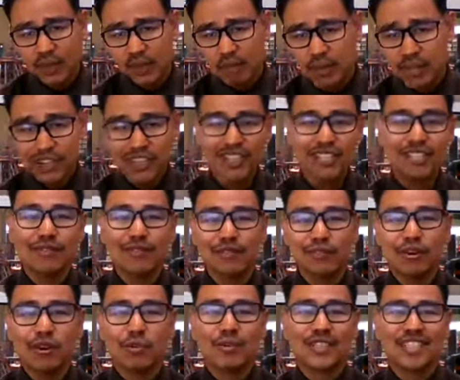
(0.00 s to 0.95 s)
period of
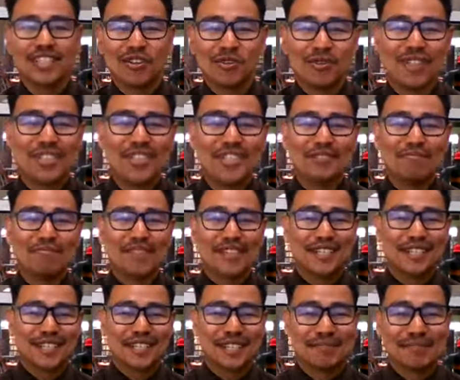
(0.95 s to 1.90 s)
enrollment, I don't want to use
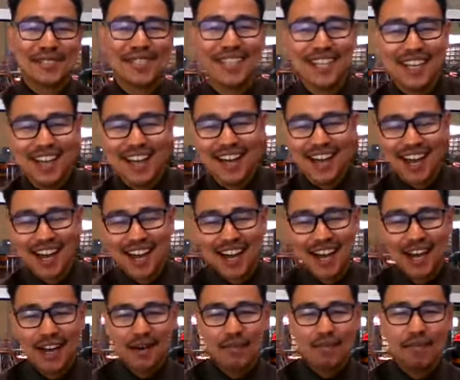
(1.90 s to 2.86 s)
big terms,
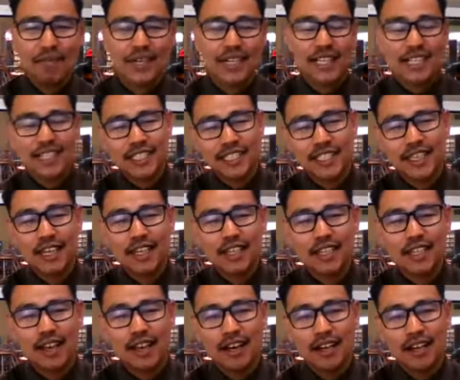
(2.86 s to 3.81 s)
but
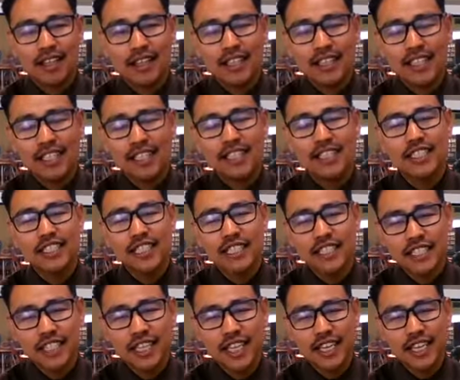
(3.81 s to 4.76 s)
let's
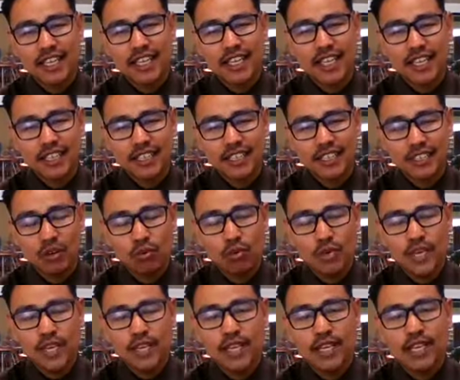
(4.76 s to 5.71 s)
just say that
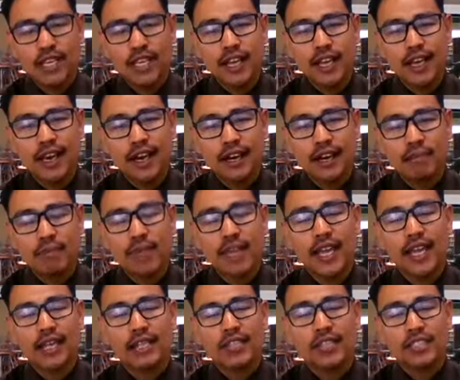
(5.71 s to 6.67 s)
we
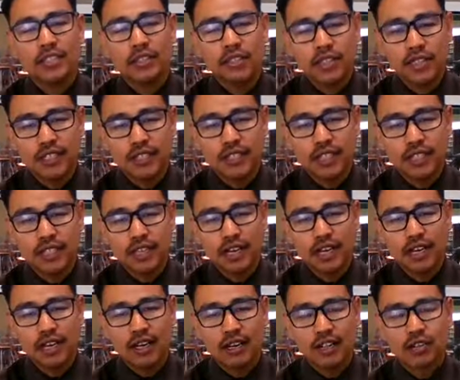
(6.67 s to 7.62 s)
pay the students
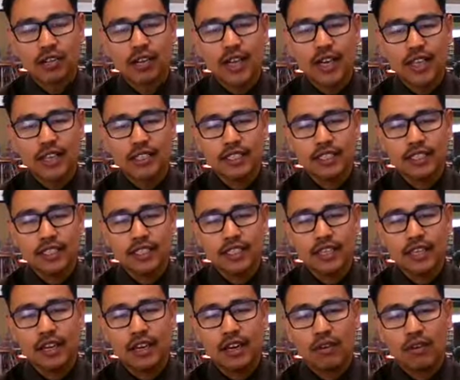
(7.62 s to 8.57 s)
grants
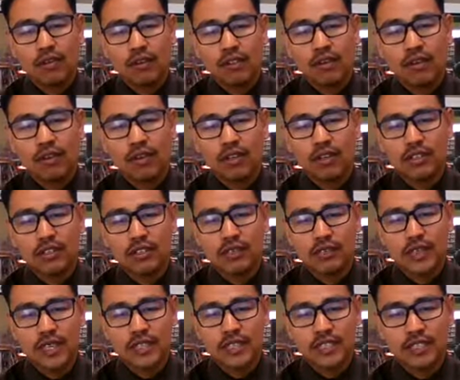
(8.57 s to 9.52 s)
for the fall
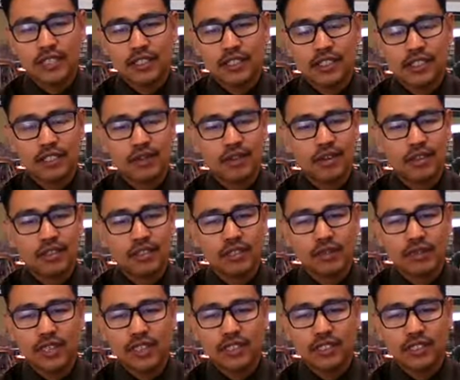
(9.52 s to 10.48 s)
semester, and the fall
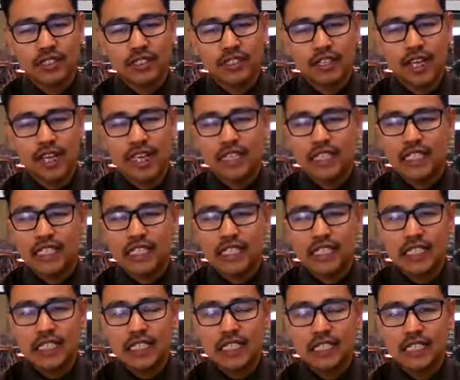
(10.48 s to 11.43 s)
semester
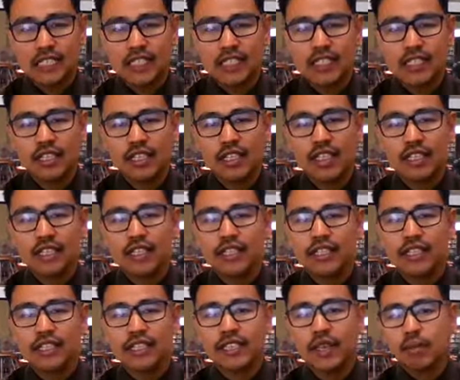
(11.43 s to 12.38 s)
ended
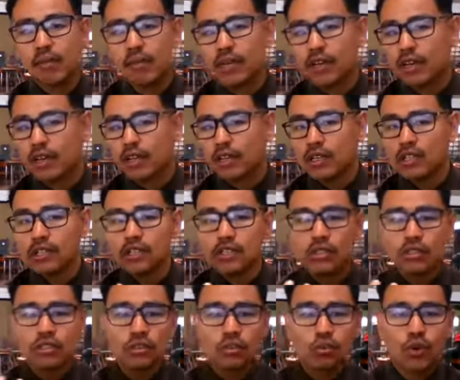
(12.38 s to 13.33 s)
December
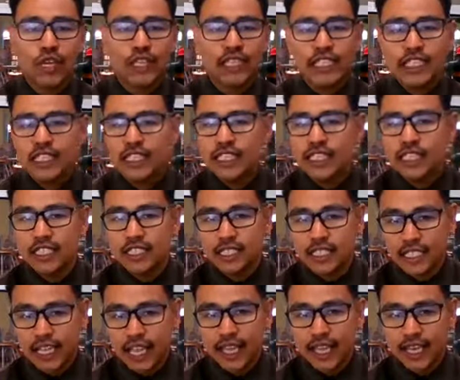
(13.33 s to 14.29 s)

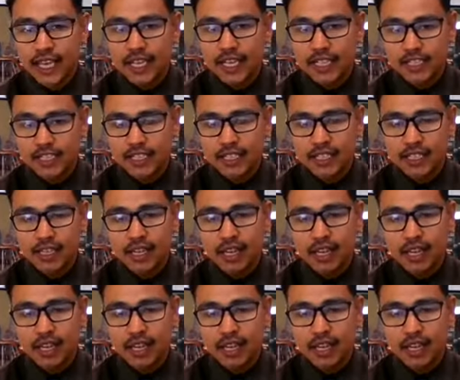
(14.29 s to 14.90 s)
22nd.